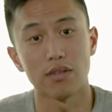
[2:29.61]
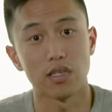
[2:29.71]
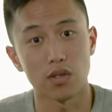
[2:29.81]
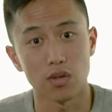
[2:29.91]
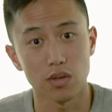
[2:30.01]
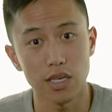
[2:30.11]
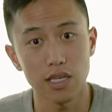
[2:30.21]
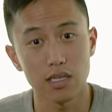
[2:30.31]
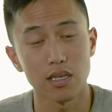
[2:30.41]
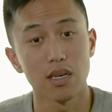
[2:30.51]
these
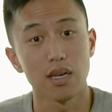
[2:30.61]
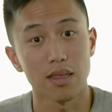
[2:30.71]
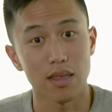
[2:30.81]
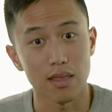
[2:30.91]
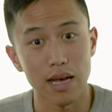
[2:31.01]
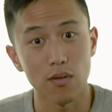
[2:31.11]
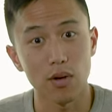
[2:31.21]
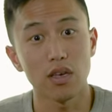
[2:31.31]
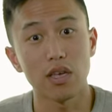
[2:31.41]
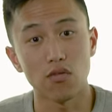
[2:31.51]
cuisines, then that
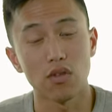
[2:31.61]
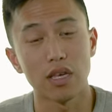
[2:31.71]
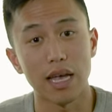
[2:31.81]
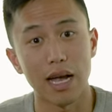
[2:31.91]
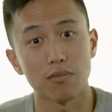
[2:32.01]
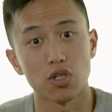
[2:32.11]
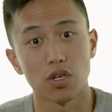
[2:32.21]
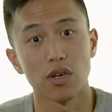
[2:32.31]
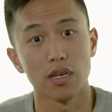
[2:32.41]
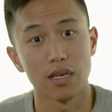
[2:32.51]
way you can really capture